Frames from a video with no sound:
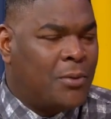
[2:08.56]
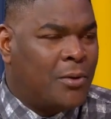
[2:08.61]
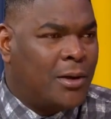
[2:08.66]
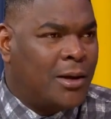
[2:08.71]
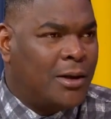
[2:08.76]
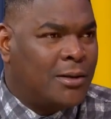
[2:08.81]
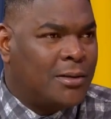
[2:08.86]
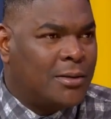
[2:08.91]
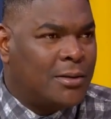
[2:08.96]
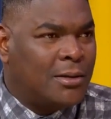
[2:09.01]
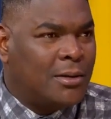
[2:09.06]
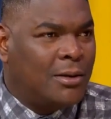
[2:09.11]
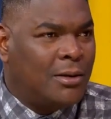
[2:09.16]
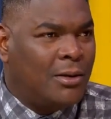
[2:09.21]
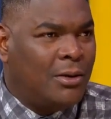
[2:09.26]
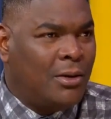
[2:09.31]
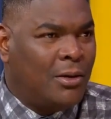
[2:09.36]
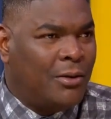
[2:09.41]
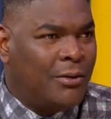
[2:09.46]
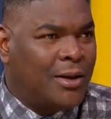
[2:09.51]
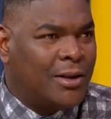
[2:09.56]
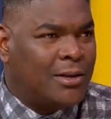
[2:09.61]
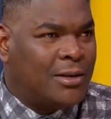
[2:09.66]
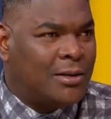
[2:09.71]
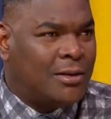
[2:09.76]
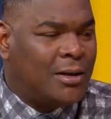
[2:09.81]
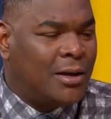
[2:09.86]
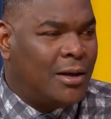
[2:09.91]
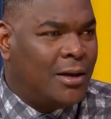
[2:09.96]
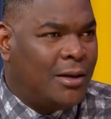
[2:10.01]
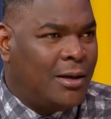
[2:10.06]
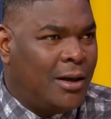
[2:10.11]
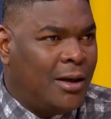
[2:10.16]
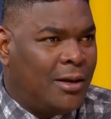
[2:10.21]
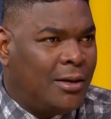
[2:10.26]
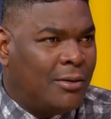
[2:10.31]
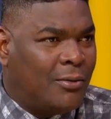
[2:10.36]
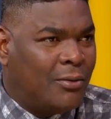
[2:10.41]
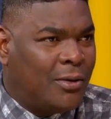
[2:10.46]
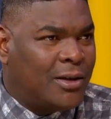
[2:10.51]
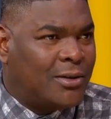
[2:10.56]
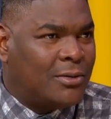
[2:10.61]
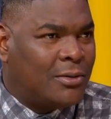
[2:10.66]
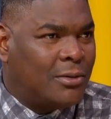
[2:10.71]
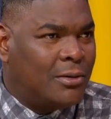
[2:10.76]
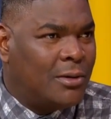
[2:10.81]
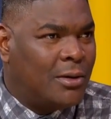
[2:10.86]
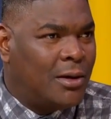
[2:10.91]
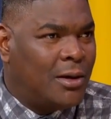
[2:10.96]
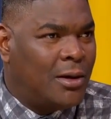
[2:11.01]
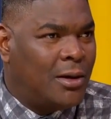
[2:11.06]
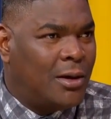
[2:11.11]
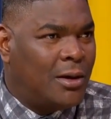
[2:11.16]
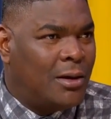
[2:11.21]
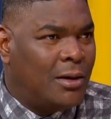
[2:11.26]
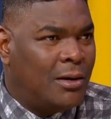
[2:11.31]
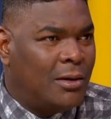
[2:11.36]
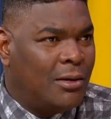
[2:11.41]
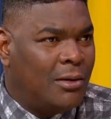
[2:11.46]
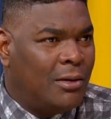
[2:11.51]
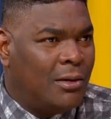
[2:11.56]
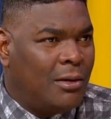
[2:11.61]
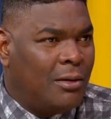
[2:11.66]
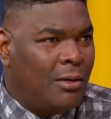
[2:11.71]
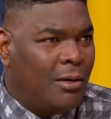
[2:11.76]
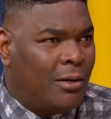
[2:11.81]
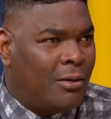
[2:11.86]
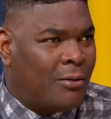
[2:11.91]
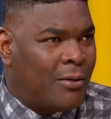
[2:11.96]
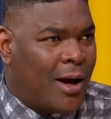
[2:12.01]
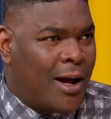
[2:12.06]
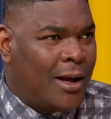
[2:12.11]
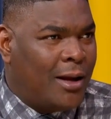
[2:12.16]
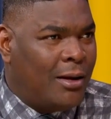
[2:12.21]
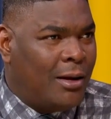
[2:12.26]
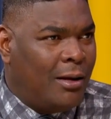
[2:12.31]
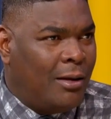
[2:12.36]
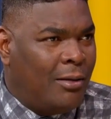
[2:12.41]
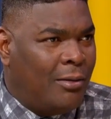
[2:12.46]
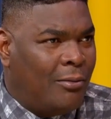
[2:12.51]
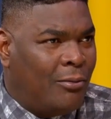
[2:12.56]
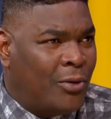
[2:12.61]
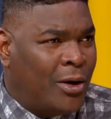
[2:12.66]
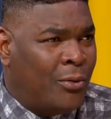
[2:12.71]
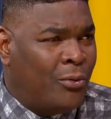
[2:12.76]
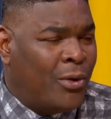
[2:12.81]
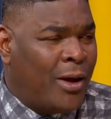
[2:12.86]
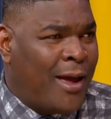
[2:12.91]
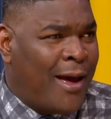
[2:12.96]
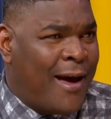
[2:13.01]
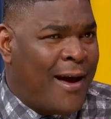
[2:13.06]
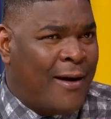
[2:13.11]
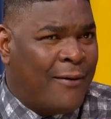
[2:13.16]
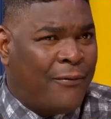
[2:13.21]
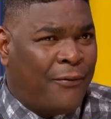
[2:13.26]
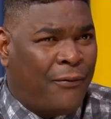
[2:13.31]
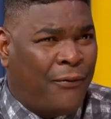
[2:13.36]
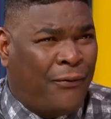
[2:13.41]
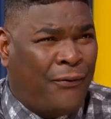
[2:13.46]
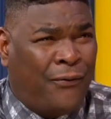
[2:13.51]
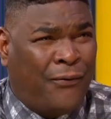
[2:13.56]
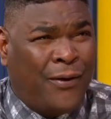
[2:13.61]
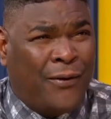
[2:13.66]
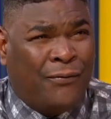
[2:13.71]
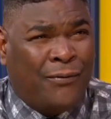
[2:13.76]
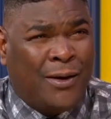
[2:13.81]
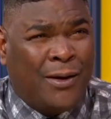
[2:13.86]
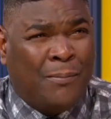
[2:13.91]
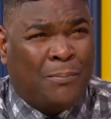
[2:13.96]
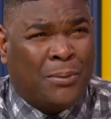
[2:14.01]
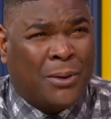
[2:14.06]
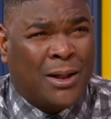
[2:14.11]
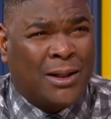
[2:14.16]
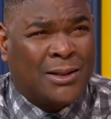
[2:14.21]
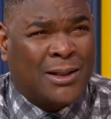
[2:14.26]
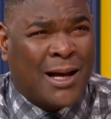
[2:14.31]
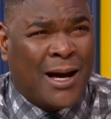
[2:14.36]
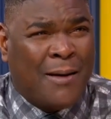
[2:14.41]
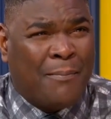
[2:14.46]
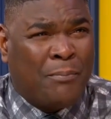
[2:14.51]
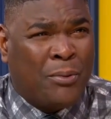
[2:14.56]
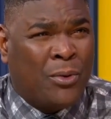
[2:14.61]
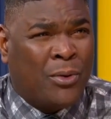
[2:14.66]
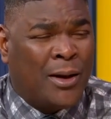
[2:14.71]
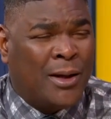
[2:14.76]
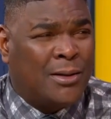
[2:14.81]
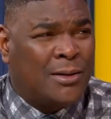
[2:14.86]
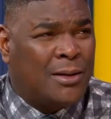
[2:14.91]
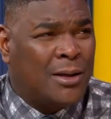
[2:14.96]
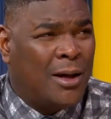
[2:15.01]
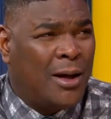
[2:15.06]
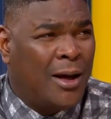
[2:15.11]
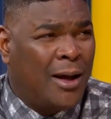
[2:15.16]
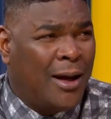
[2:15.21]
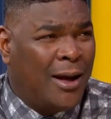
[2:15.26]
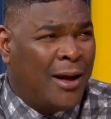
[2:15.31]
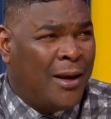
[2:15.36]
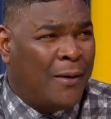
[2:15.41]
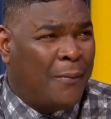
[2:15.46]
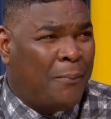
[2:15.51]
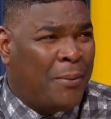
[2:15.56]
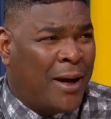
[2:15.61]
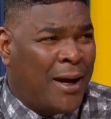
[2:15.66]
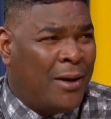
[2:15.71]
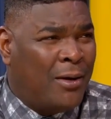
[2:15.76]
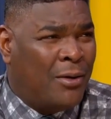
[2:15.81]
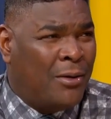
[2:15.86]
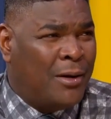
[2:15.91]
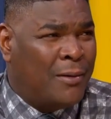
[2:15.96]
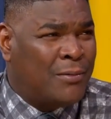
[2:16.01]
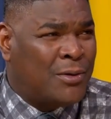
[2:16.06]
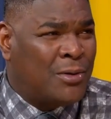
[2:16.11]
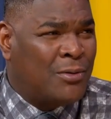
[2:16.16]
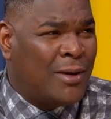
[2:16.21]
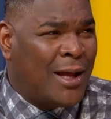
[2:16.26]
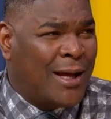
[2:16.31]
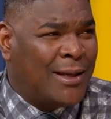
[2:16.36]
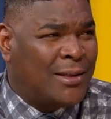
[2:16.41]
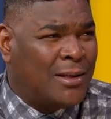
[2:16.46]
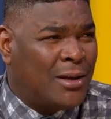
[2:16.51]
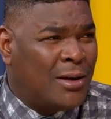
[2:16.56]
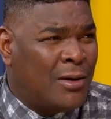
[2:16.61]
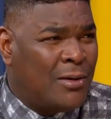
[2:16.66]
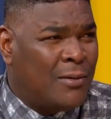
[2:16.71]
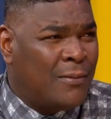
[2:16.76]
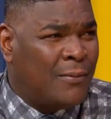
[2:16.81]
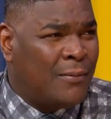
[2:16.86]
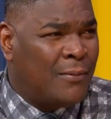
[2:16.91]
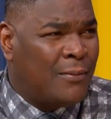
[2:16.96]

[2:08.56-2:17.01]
points, you don't necessarily need the whistle. All right? What did we have? 50 plus our points in the paint on them two nights ago?